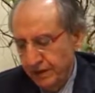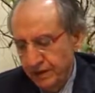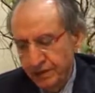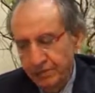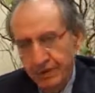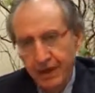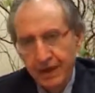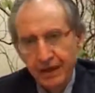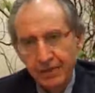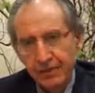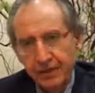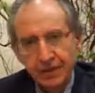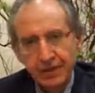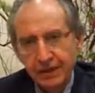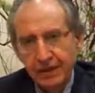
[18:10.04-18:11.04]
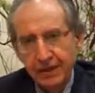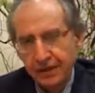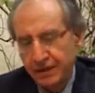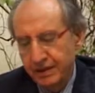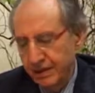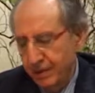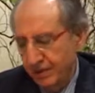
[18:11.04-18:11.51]
A parliament
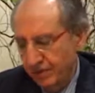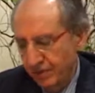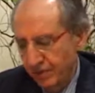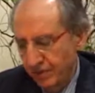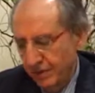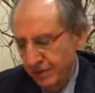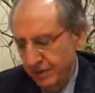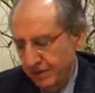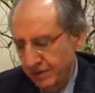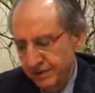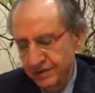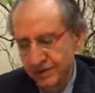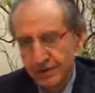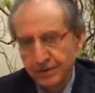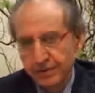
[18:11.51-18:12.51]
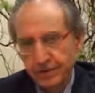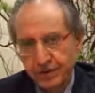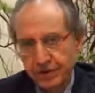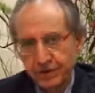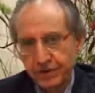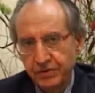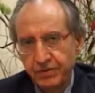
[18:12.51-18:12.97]
can abrogate a
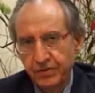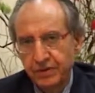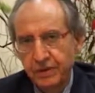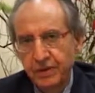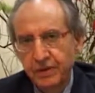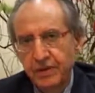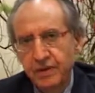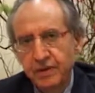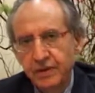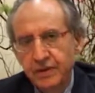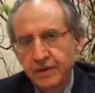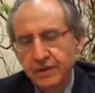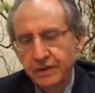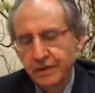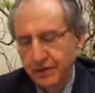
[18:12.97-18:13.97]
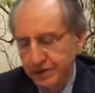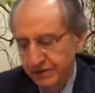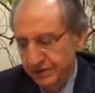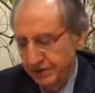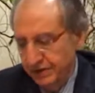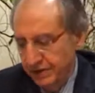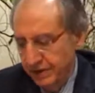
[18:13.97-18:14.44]
particular
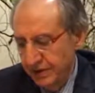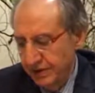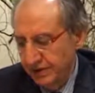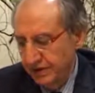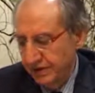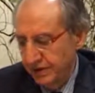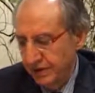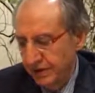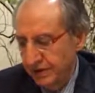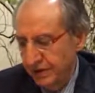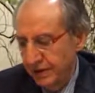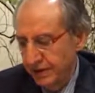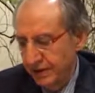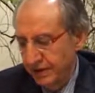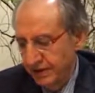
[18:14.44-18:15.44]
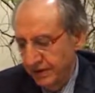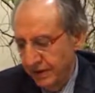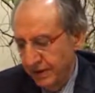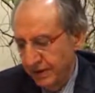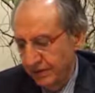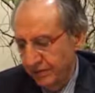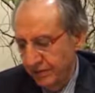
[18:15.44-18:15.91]
legislation at any
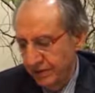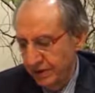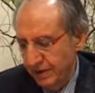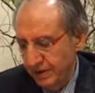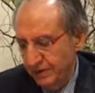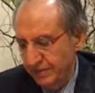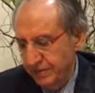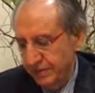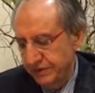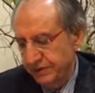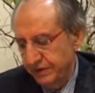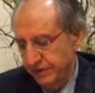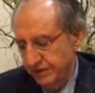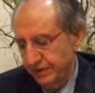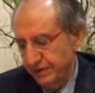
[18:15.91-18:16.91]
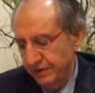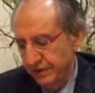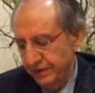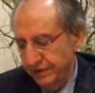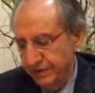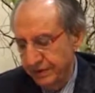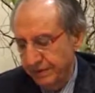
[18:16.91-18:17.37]
time without much
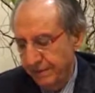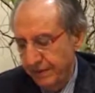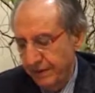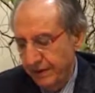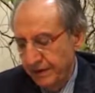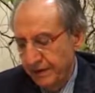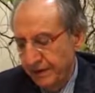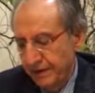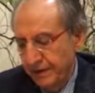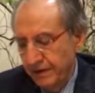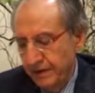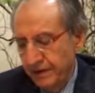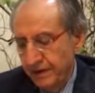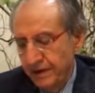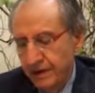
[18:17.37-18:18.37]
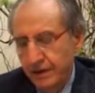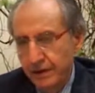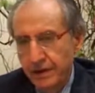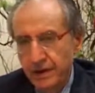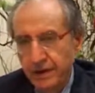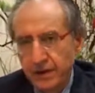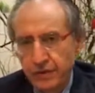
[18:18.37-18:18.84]
difficulty.
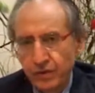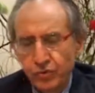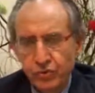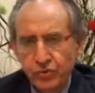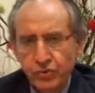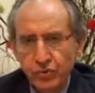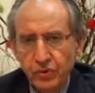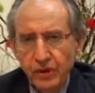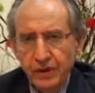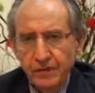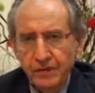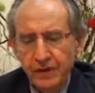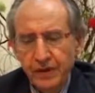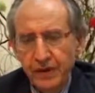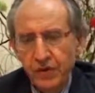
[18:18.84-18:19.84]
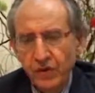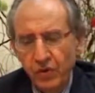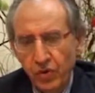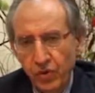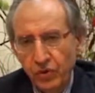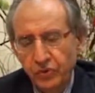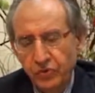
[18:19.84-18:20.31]
In usul al-fiqh
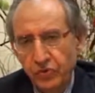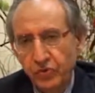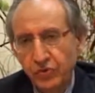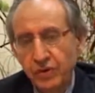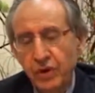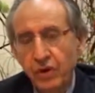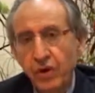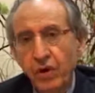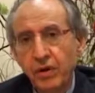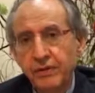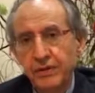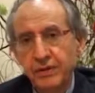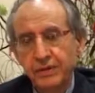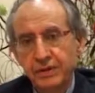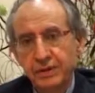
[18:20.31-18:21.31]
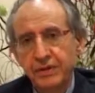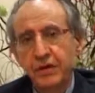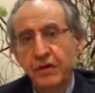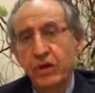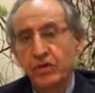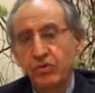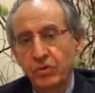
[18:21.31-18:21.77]
also the ultimate
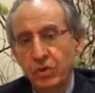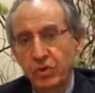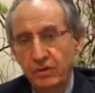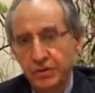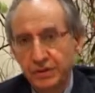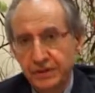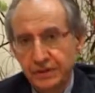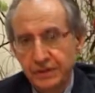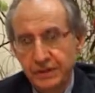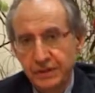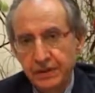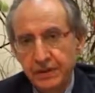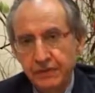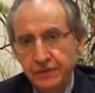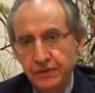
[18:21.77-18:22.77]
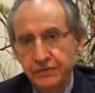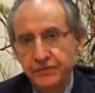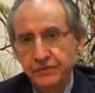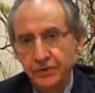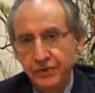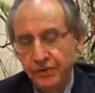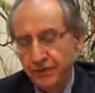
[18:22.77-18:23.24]
authority, the
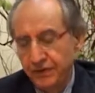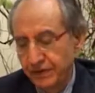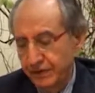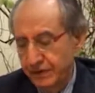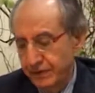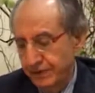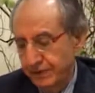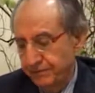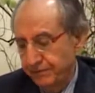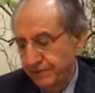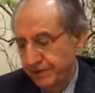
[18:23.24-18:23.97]
sovereignty,